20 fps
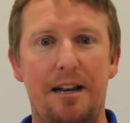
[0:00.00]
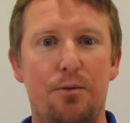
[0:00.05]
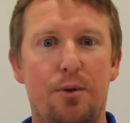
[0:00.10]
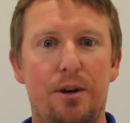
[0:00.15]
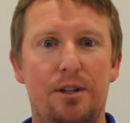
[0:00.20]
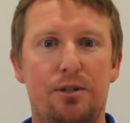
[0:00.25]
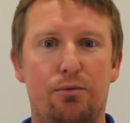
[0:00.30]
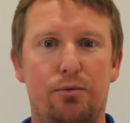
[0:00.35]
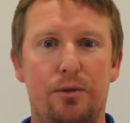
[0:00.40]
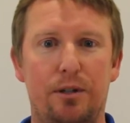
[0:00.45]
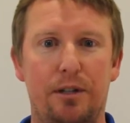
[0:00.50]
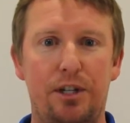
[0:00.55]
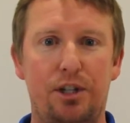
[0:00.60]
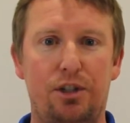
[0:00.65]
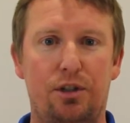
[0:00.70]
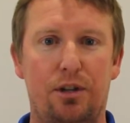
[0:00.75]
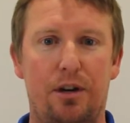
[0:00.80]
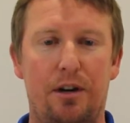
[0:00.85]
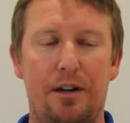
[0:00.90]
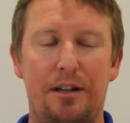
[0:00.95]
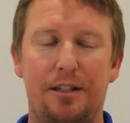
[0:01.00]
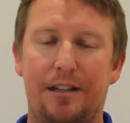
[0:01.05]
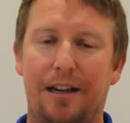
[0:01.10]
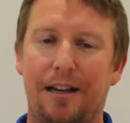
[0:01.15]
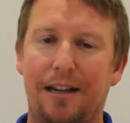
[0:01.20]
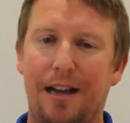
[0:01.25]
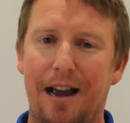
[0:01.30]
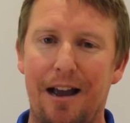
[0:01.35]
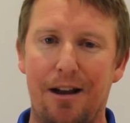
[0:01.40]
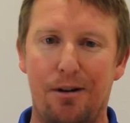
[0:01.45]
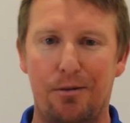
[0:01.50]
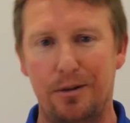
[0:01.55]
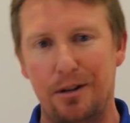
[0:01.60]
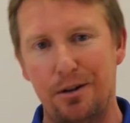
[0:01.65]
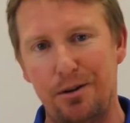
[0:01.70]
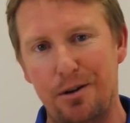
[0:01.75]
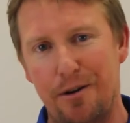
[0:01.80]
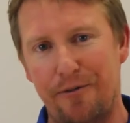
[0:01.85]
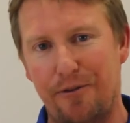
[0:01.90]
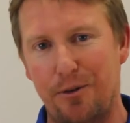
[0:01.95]
He wasn't really sure. And he's like, I don't
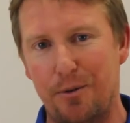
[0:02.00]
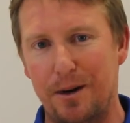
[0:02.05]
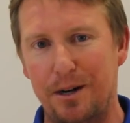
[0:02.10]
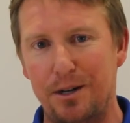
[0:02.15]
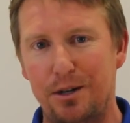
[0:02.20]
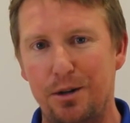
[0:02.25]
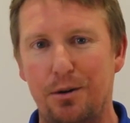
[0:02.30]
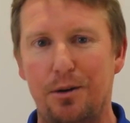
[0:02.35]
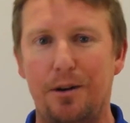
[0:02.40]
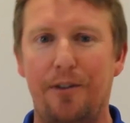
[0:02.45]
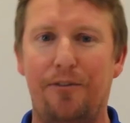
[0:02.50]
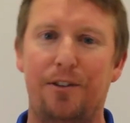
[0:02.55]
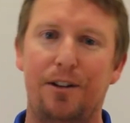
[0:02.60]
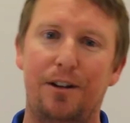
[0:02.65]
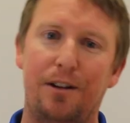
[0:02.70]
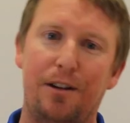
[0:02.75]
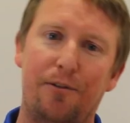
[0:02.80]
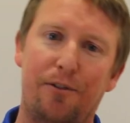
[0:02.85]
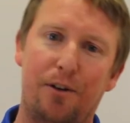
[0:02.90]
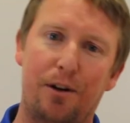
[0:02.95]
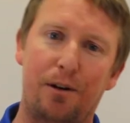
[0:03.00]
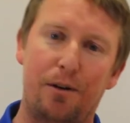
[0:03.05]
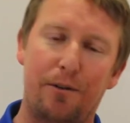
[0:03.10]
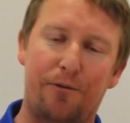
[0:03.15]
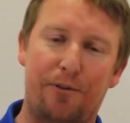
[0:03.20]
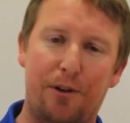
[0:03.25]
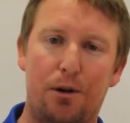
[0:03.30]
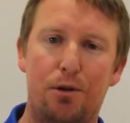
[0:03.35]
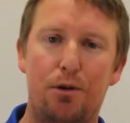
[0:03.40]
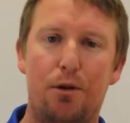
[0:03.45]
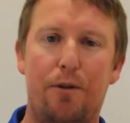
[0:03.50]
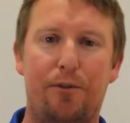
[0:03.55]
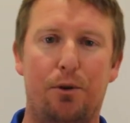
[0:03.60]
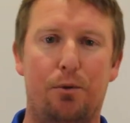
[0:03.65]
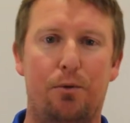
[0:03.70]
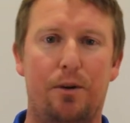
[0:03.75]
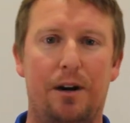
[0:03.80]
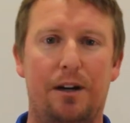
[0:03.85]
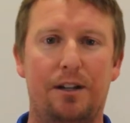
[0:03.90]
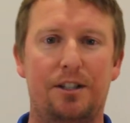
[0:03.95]
really know if I want to do it if, it, if, I, if I don't know if
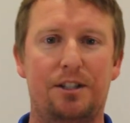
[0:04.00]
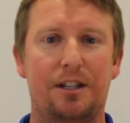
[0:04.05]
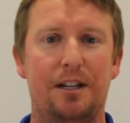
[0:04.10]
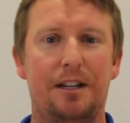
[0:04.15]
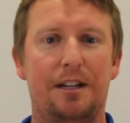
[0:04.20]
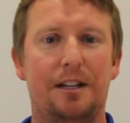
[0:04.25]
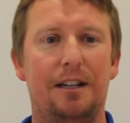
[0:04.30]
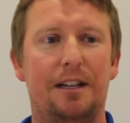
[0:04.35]
it works.